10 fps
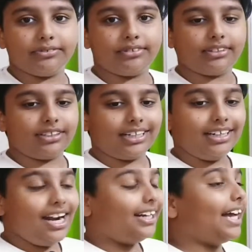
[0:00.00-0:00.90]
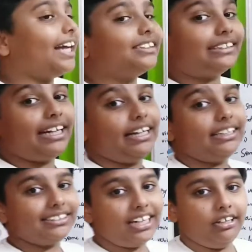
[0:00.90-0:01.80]
which are natural
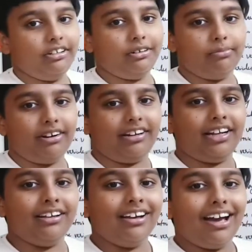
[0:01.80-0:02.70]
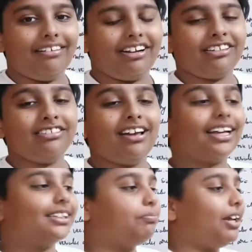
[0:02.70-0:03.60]
inside your body. I'll also
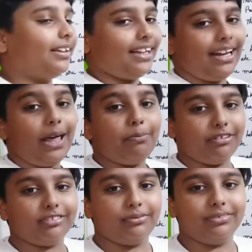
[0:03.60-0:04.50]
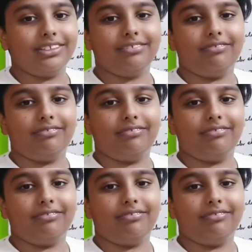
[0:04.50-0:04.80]
explain the liposomes